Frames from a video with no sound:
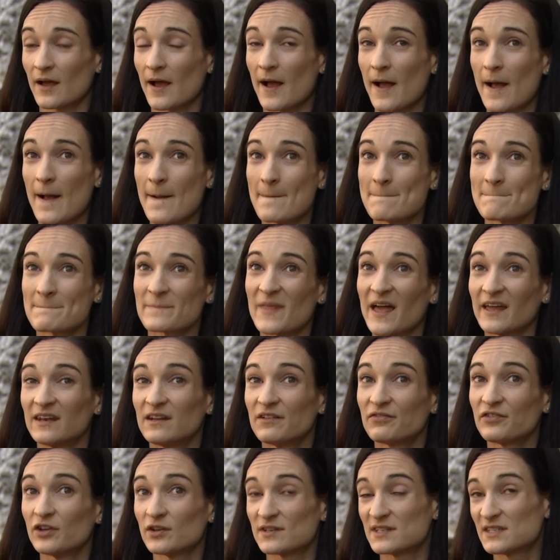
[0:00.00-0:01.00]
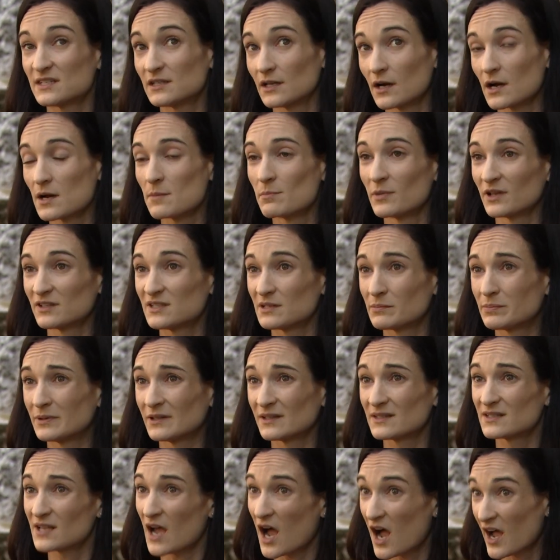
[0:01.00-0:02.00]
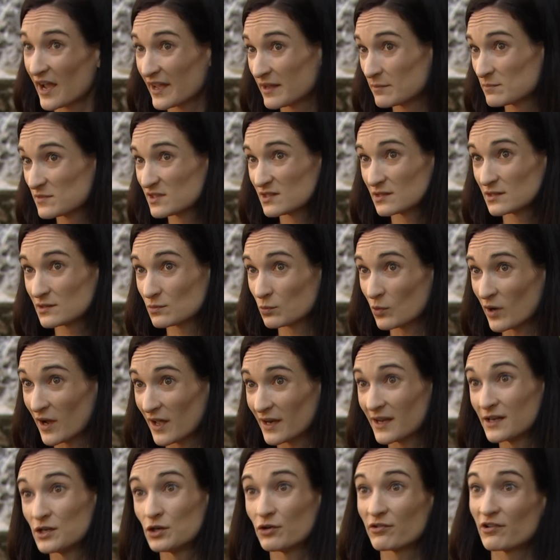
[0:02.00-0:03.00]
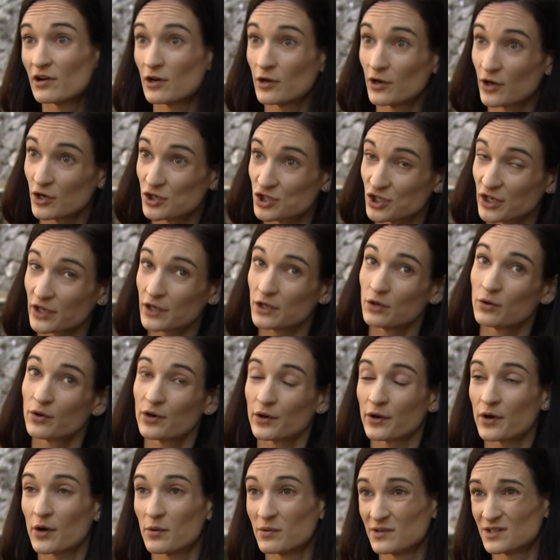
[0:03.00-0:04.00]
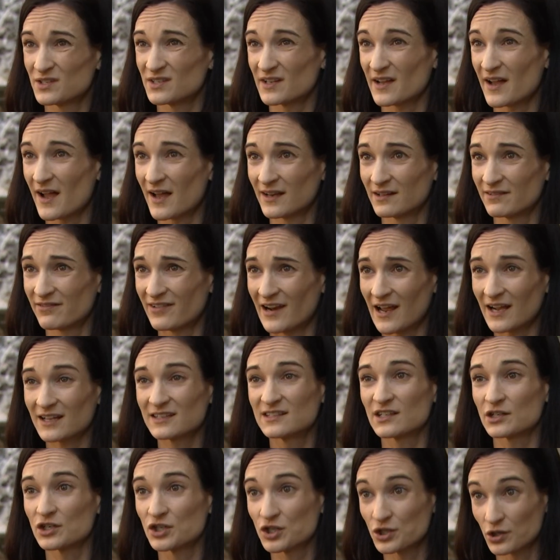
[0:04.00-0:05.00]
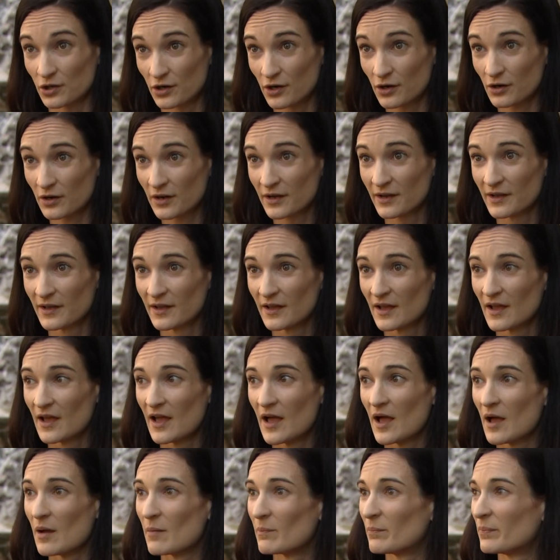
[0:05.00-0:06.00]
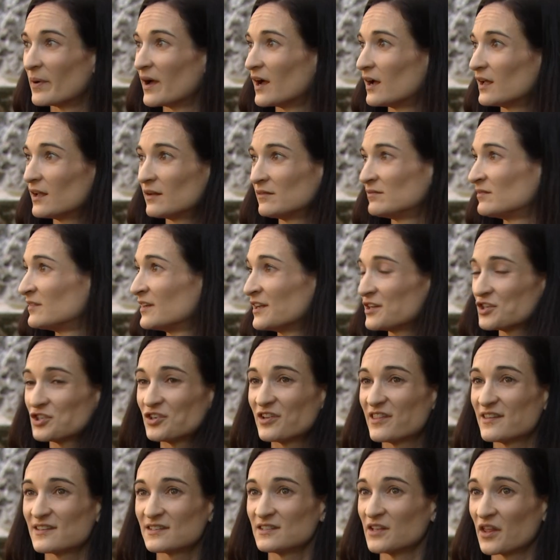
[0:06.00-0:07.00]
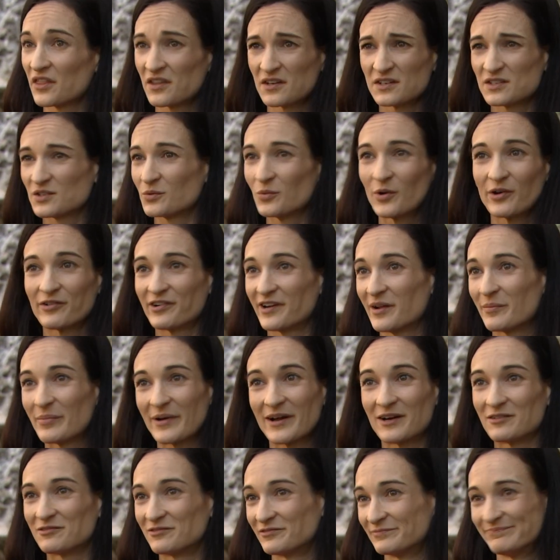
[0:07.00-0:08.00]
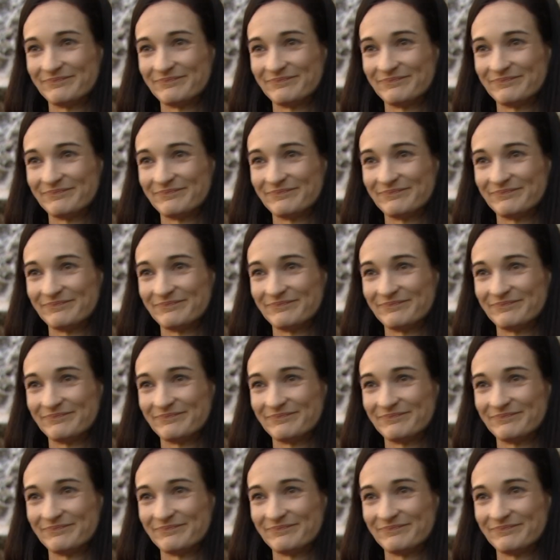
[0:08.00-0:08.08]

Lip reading: And if you're stung multiple times as well and you're allergic, you could go into anaphylactic shock. But literally, there's nothing to worry about.